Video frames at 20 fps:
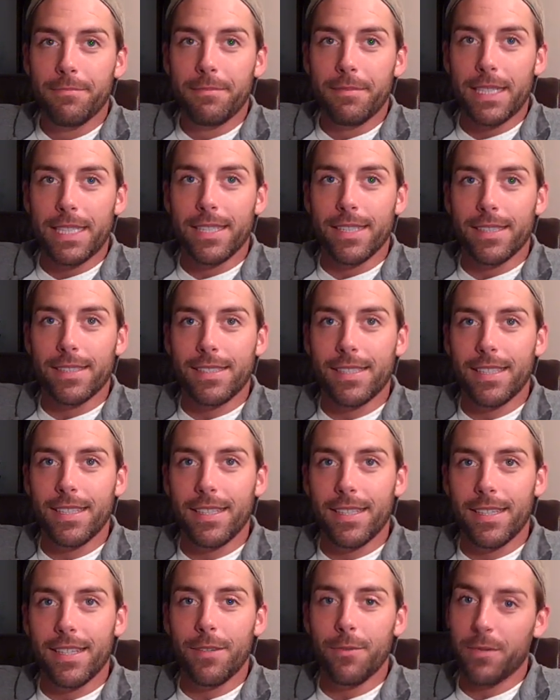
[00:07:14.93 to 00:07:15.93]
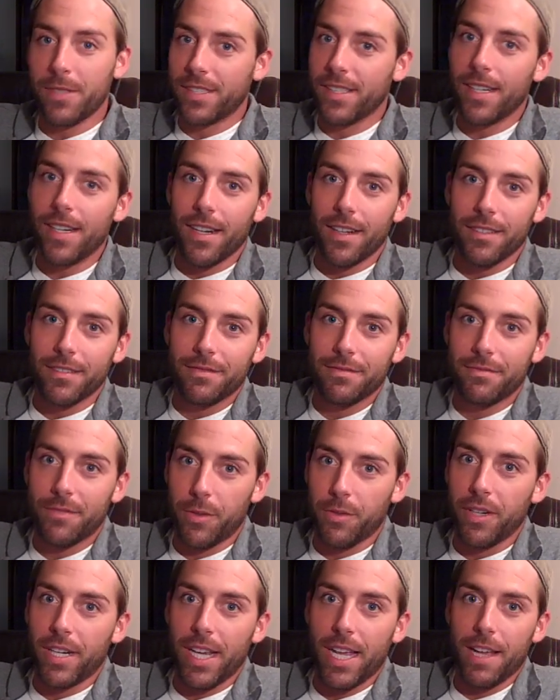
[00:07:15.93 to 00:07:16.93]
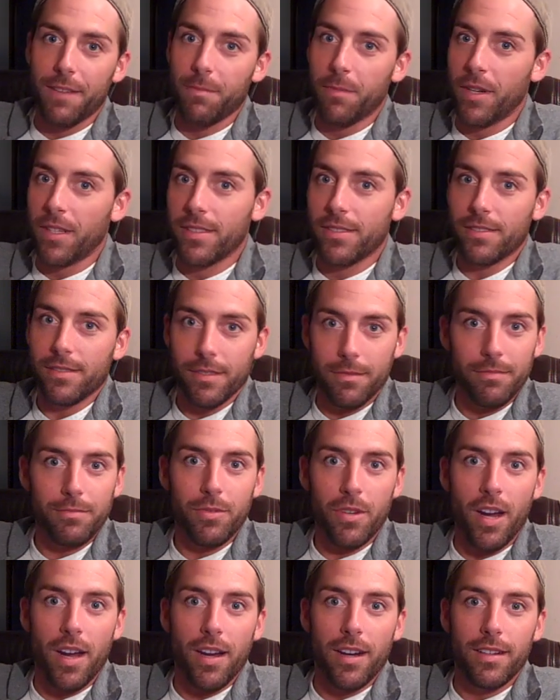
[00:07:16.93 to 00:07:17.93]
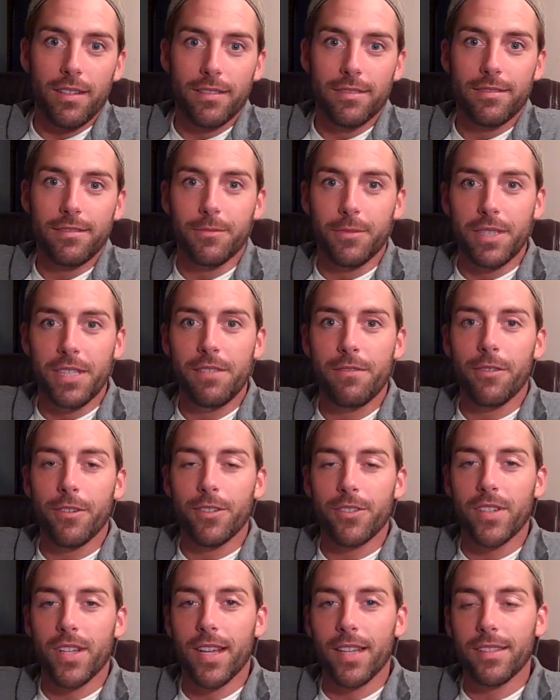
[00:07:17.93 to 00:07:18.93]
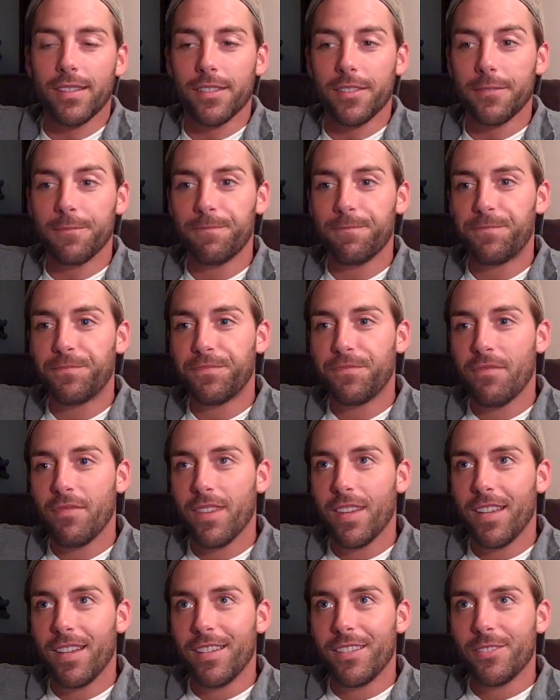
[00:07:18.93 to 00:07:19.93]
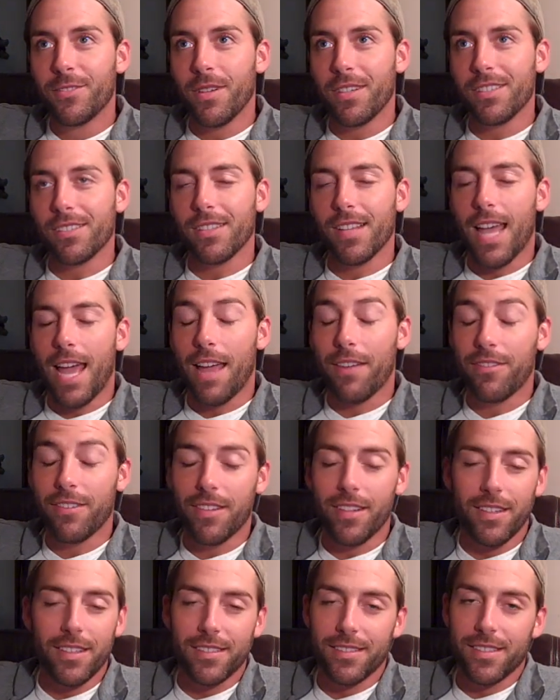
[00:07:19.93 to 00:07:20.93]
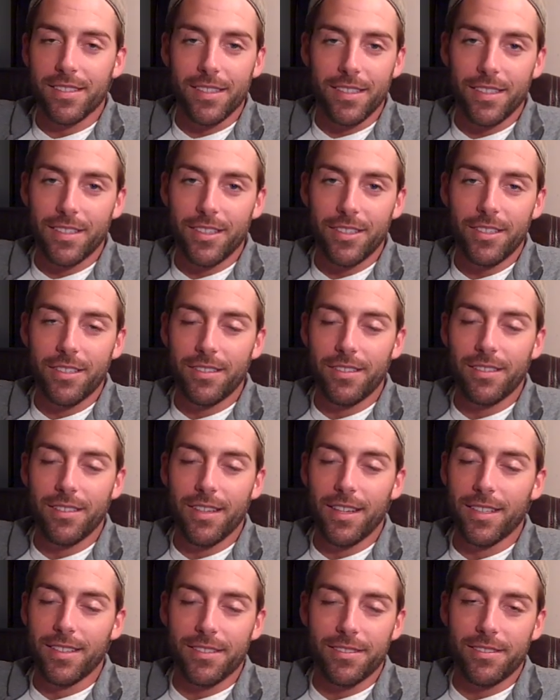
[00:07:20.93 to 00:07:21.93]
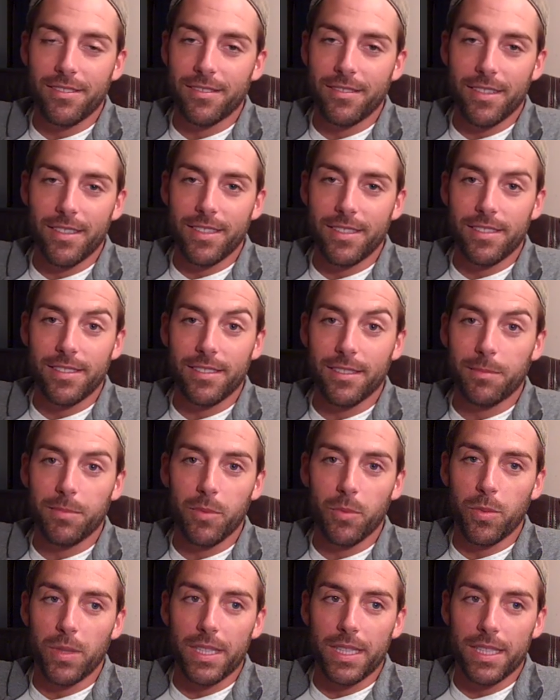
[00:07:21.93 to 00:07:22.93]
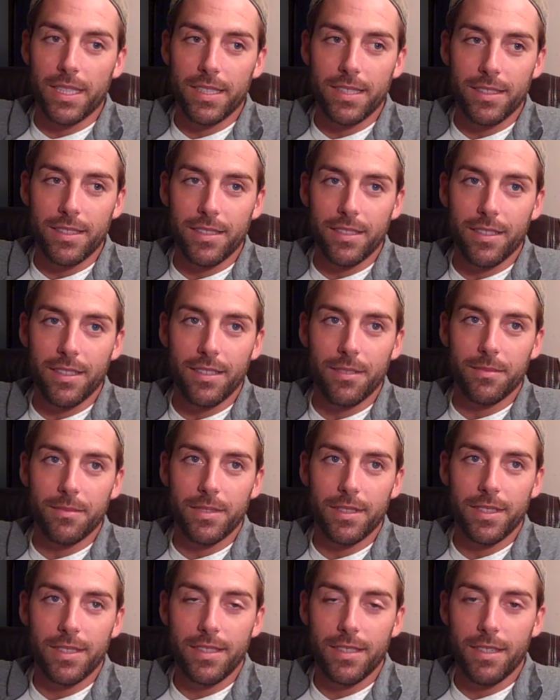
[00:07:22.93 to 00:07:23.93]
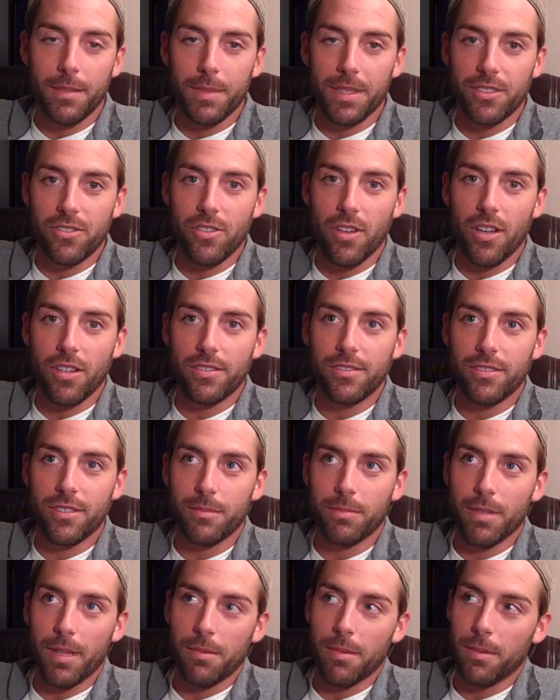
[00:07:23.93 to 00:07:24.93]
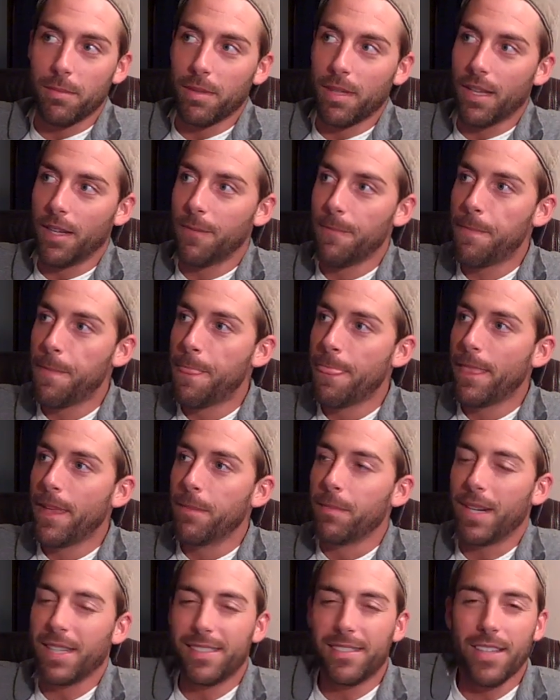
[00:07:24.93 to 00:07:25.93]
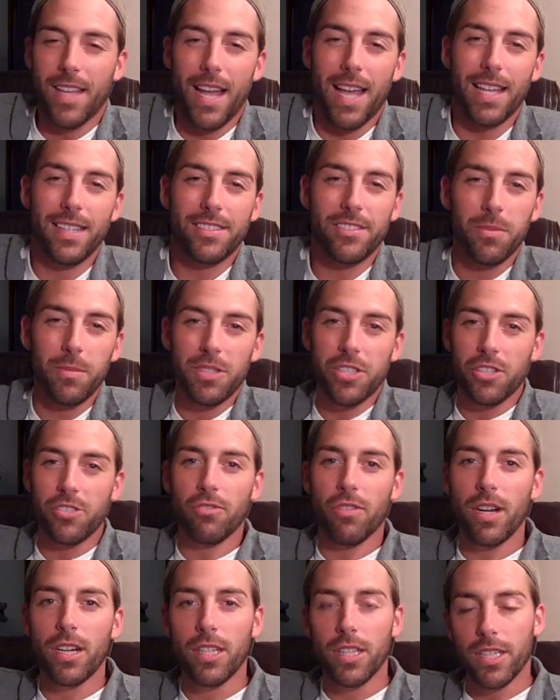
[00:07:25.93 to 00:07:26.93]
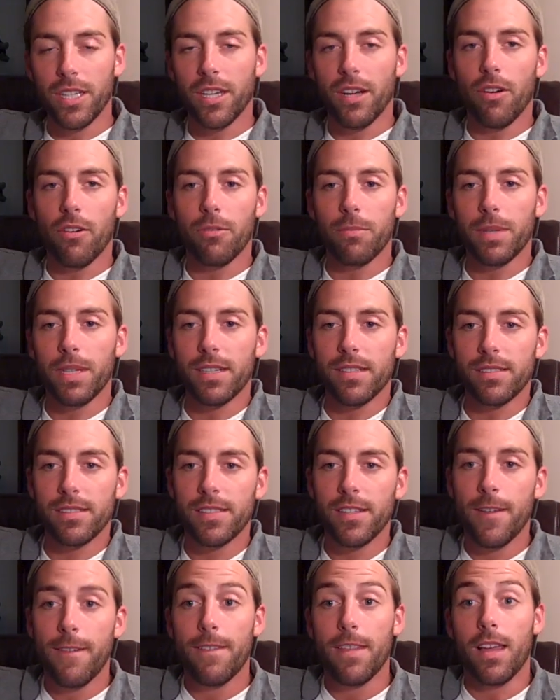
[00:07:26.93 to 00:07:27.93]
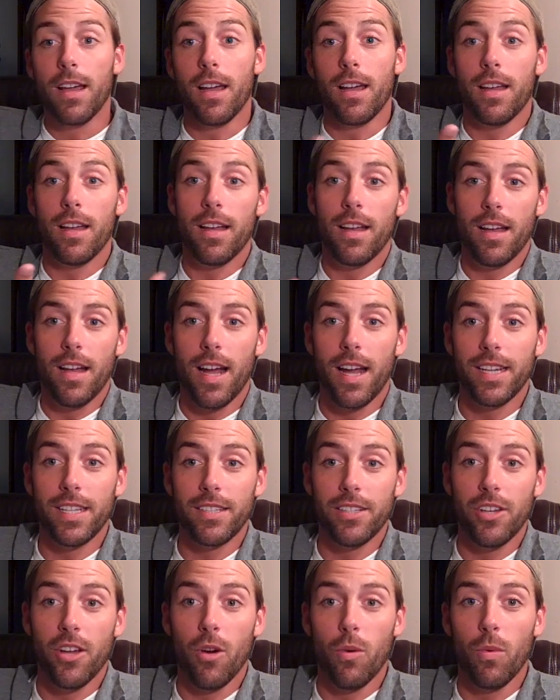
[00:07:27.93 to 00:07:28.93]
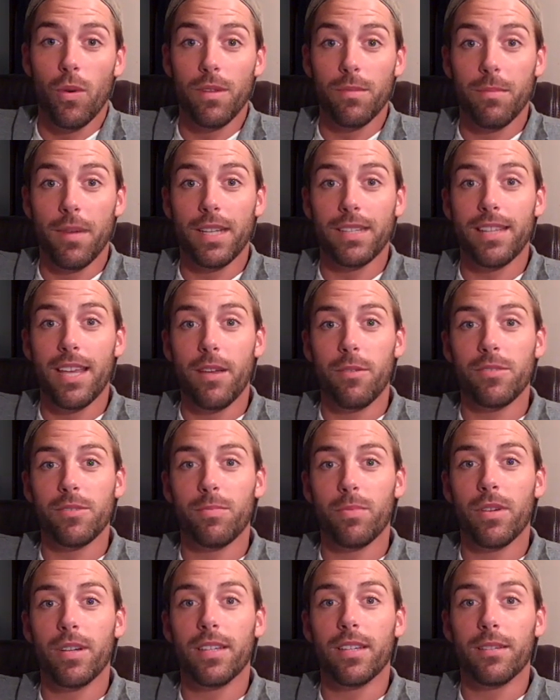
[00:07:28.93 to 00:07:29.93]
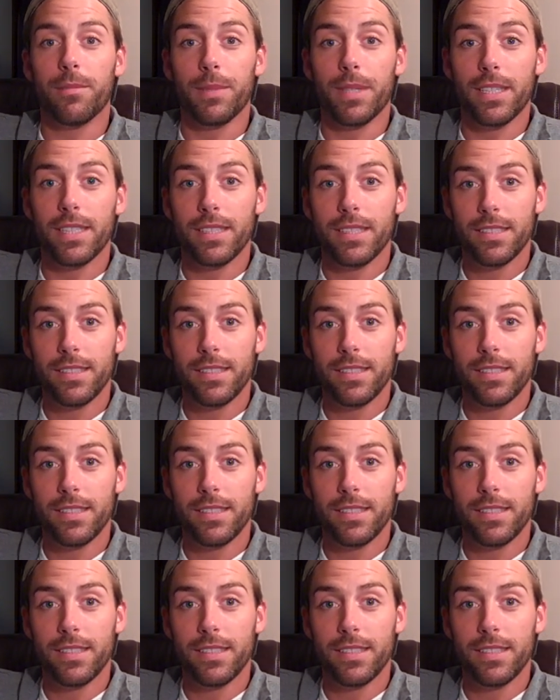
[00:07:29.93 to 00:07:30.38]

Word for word: Because he, he was there three and a half months prior, when he first got there. So I just laughed and I just said, y y I, didn't, I didn't sleep a wink, you know, I'm, I'm exhausted, blah, blah, blah. But I, still, I had so much adrenaline going because I didn't know what my day was bringing me.